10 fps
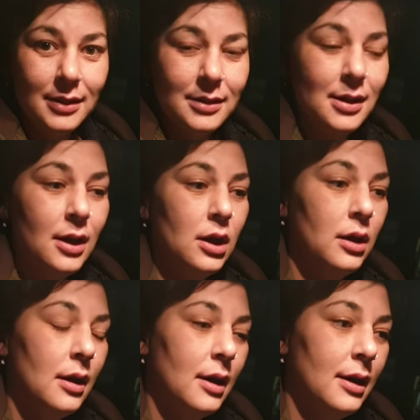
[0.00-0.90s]
so
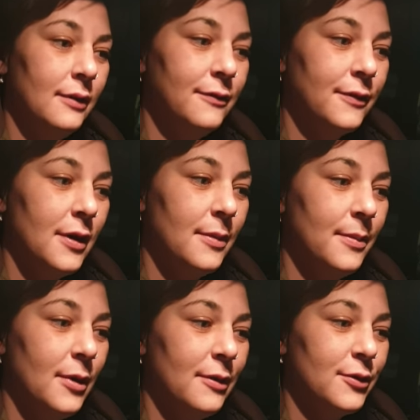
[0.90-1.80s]
I've
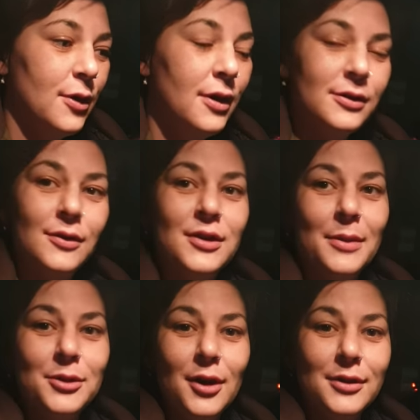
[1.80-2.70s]
um, I've got lots of
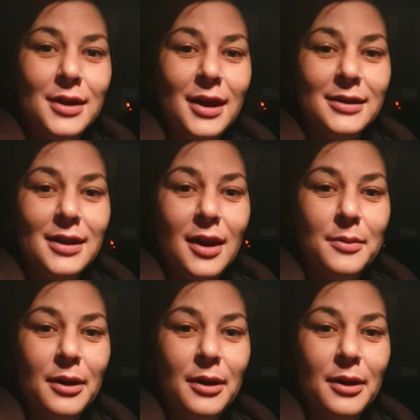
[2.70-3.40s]
jam jars and um,